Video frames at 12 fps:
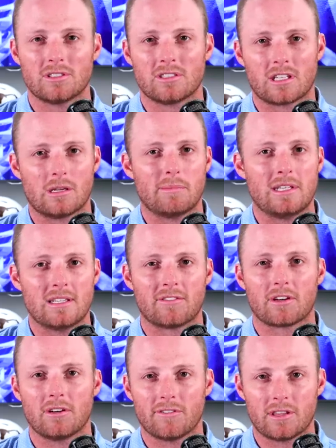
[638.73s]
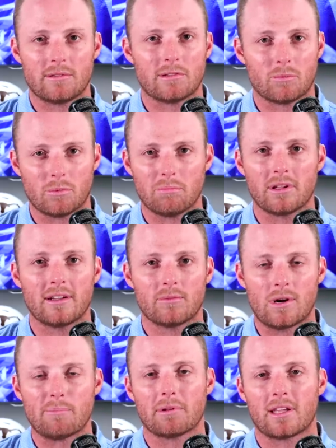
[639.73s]
it's going to be difficult for them to
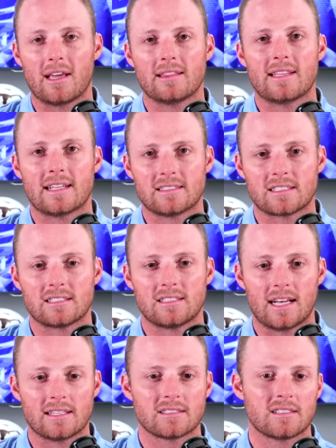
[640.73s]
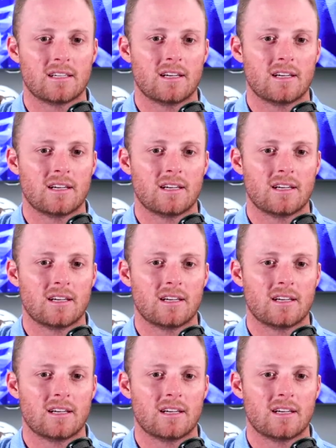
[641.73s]
replicate that success.